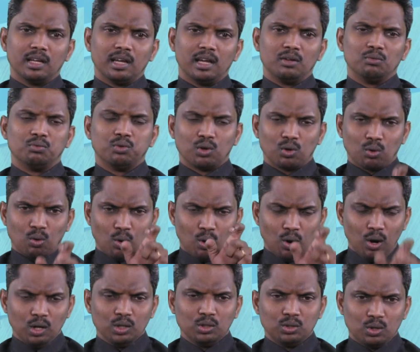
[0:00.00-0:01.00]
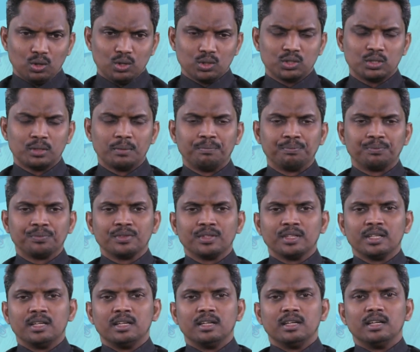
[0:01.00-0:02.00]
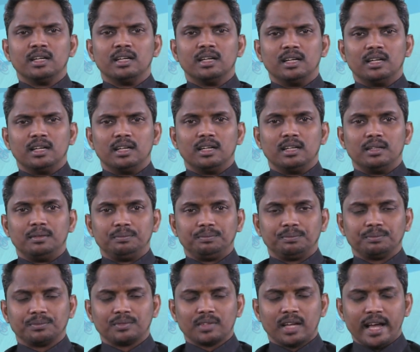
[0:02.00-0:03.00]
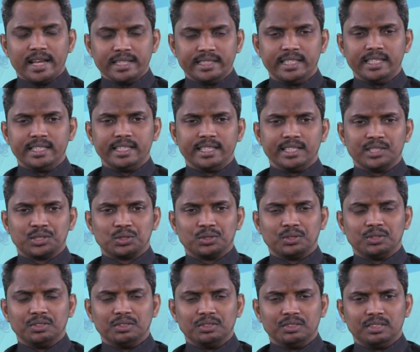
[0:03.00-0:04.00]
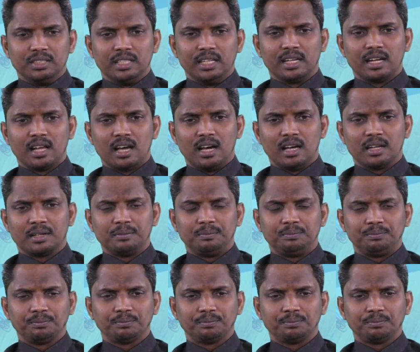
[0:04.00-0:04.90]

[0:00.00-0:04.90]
And for all those ICTs, there are